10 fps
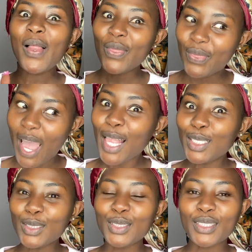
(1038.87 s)
that
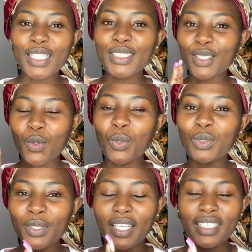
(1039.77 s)
little section
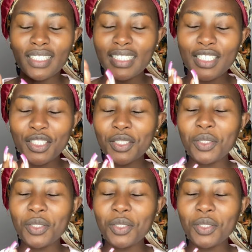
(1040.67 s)
also gets attention.